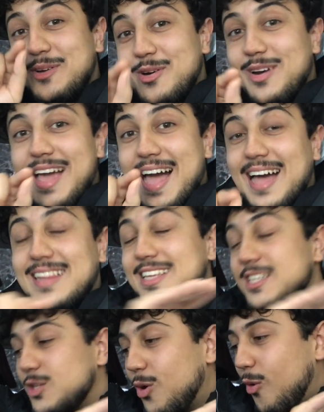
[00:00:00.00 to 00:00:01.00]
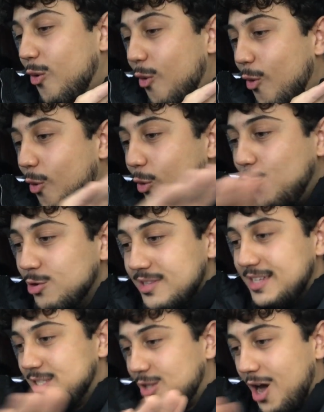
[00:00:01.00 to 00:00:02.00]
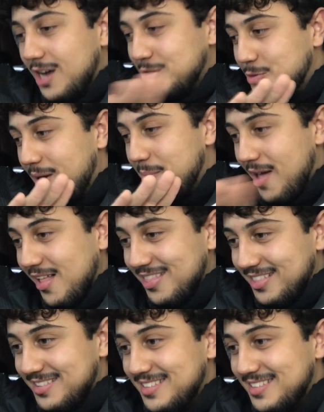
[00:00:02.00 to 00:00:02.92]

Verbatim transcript: go to Atlas, only talk to Abel.